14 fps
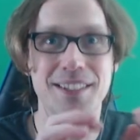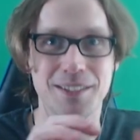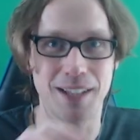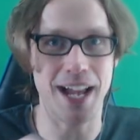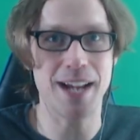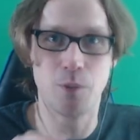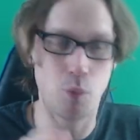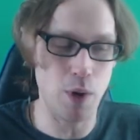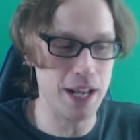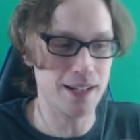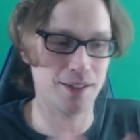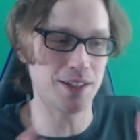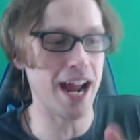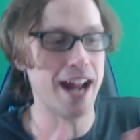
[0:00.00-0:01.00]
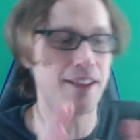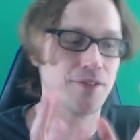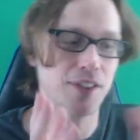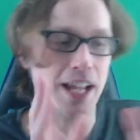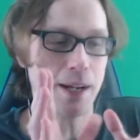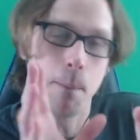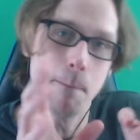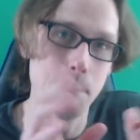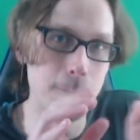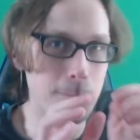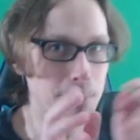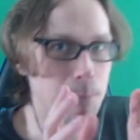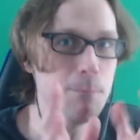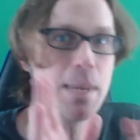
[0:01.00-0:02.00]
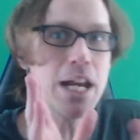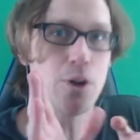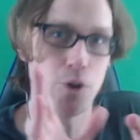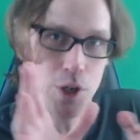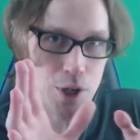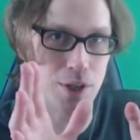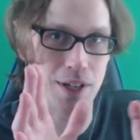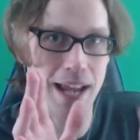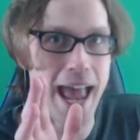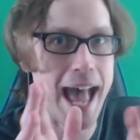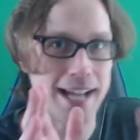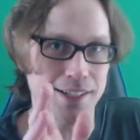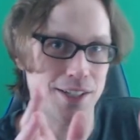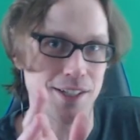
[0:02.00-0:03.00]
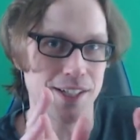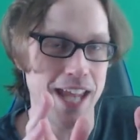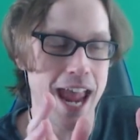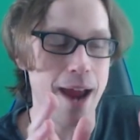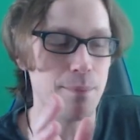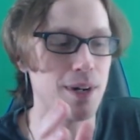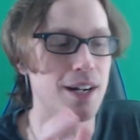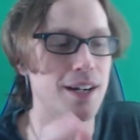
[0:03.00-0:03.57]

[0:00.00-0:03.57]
like when it kind of like mirrored X's camera.